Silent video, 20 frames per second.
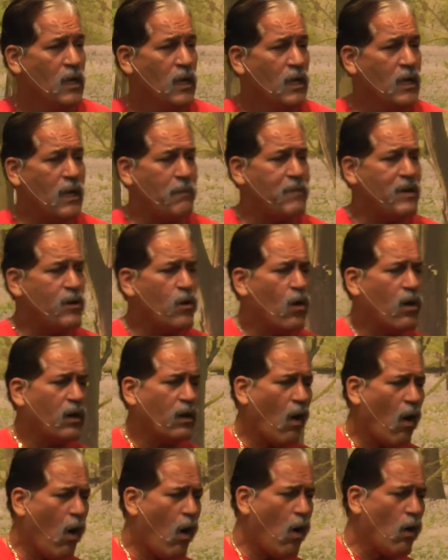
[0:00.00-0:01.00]
Let me know at
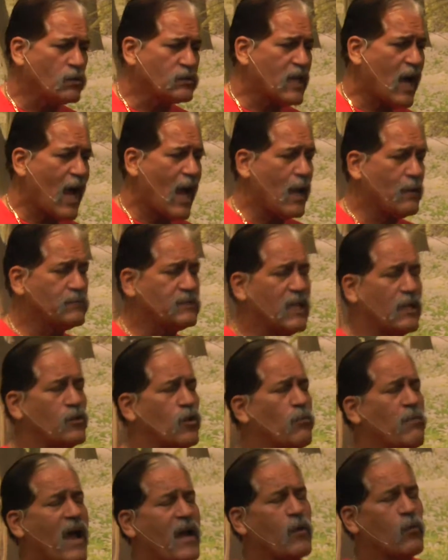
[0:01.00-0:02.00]
all times that
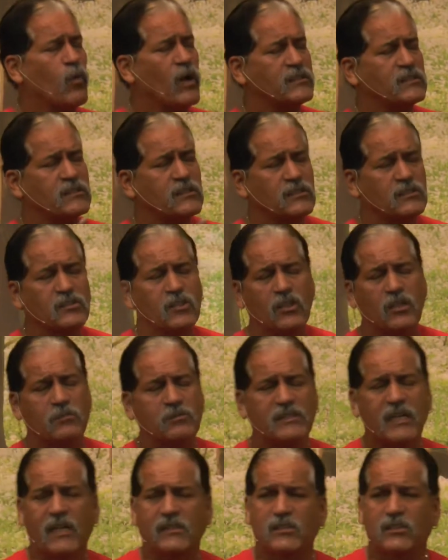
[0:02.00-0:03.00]
no matter what the
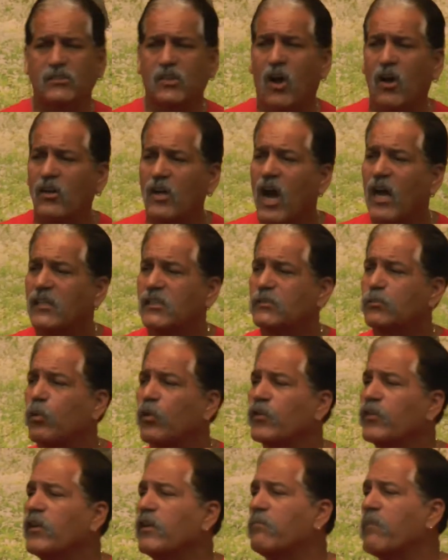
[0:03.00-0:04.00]
circumstances are, God is
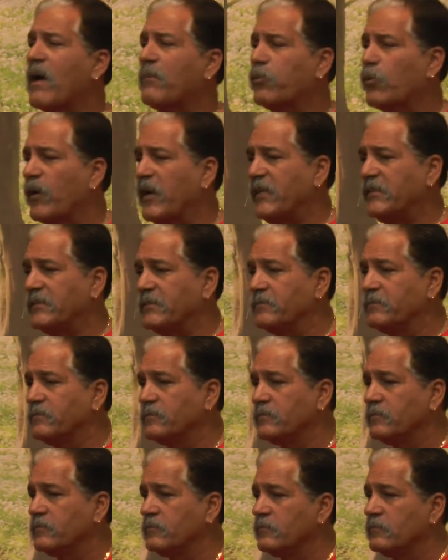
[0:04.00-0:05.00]
worthy of my praise.
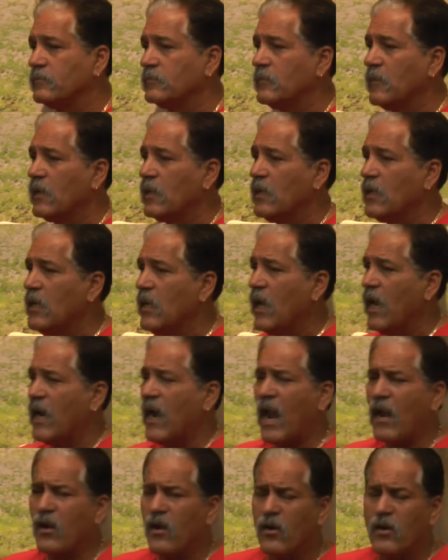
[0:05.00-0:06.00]

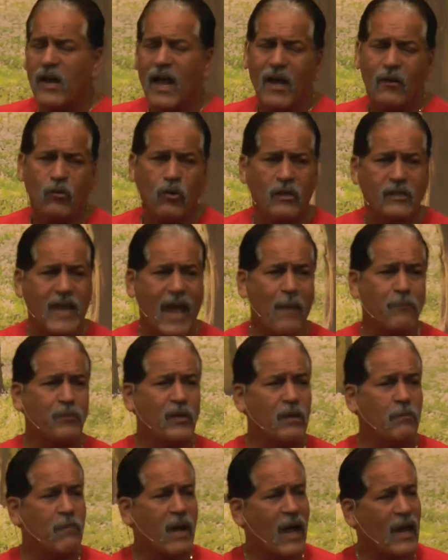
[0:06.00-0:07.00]
And I learned how to adapt
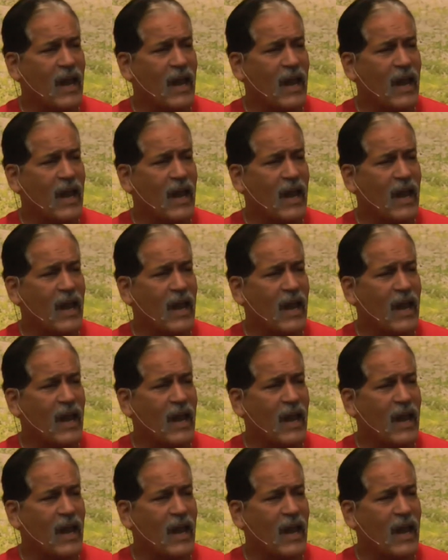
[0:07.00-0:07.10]
it in my